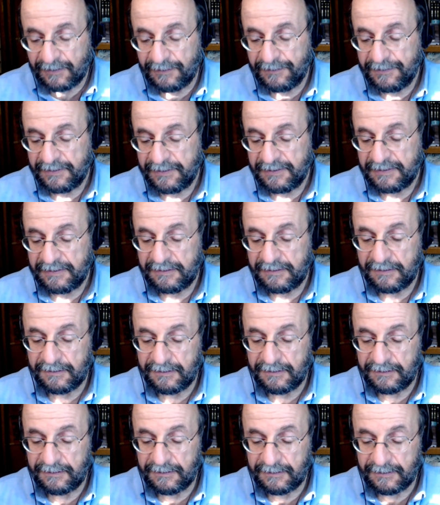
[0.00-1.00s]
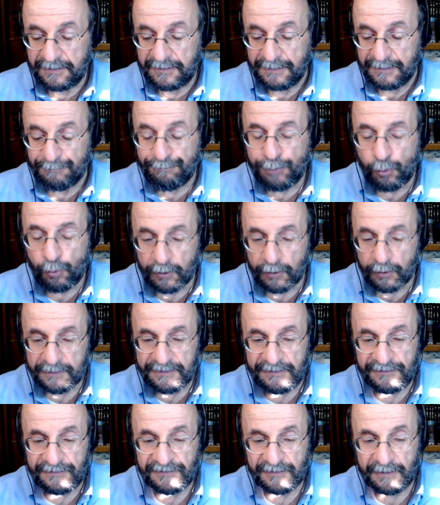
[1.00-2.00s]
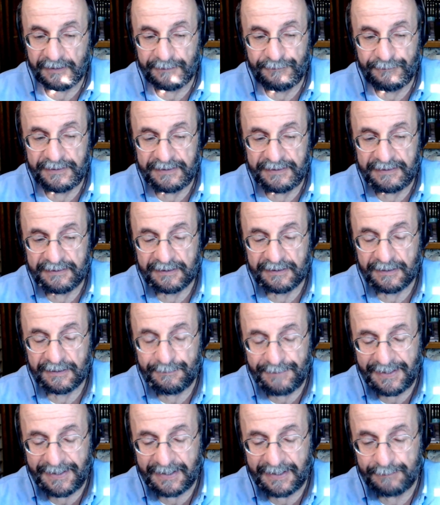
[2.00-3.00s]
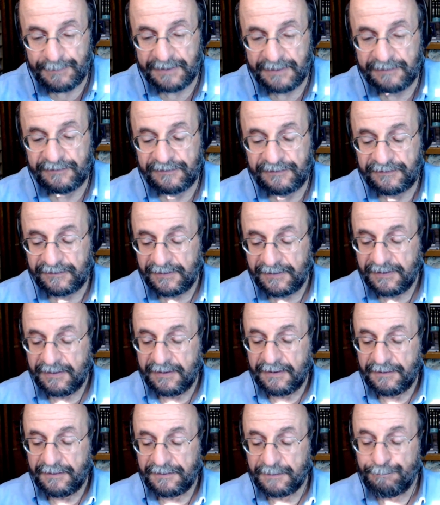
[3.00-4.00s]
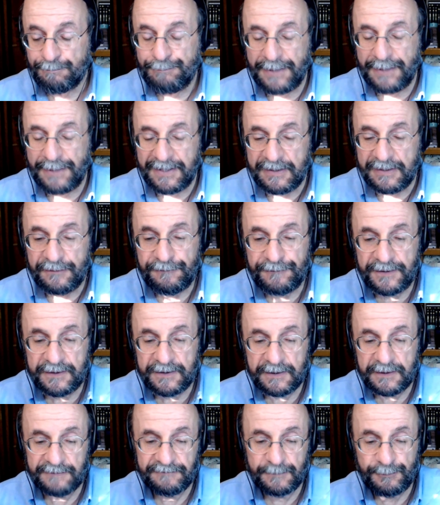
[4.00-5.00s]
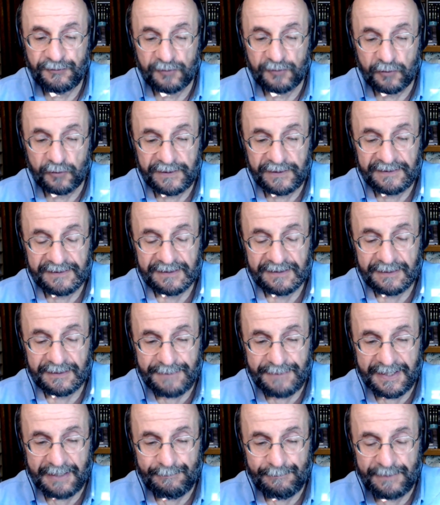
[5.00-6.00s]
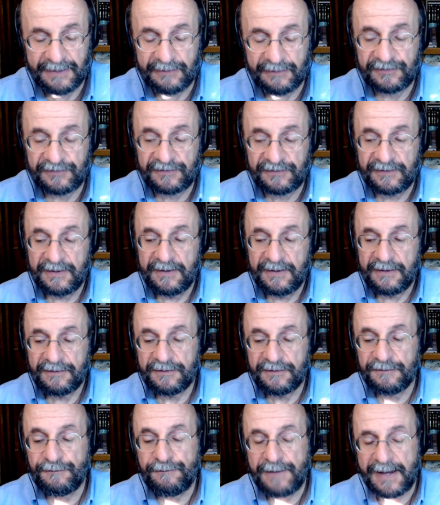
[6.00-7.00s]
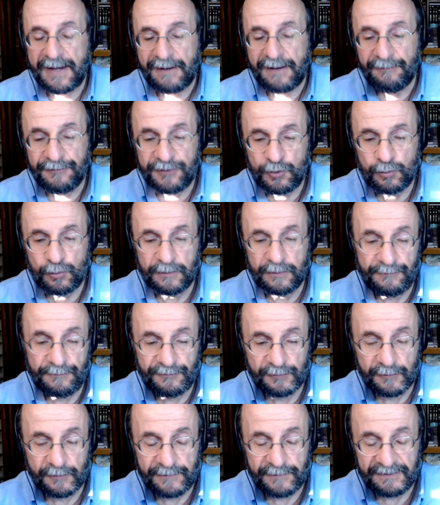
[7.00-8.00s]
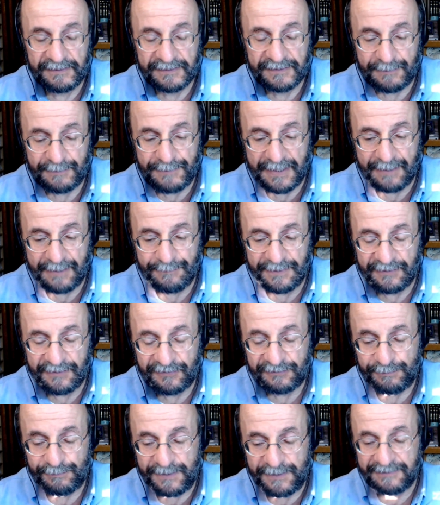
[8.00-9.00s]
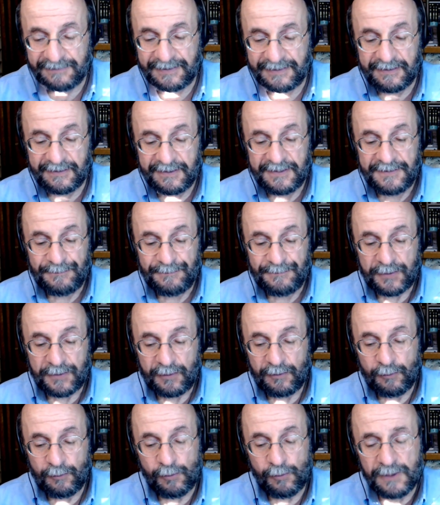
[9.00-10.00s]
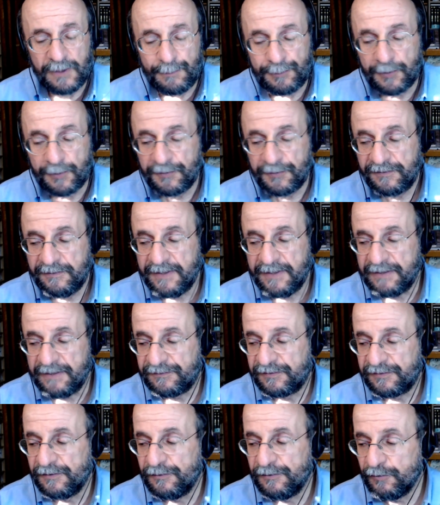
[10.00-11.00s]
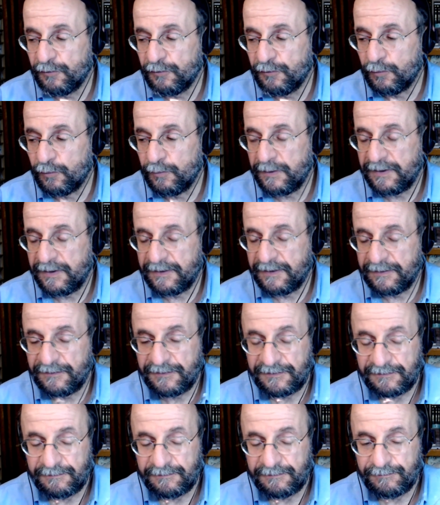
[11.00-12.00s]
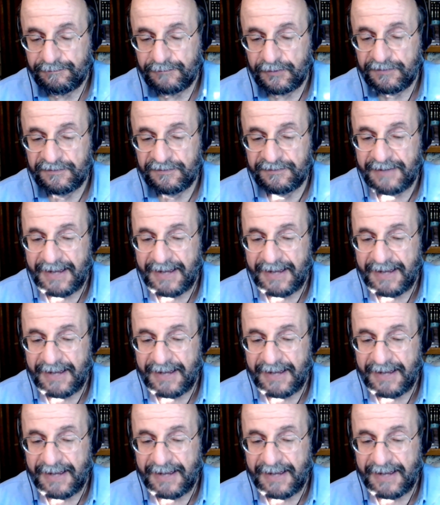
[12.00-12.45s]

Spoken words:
the importance of the commandments, the benefit of observing the commandments, the value of observing the commandments, meaning that all a person needs to do is just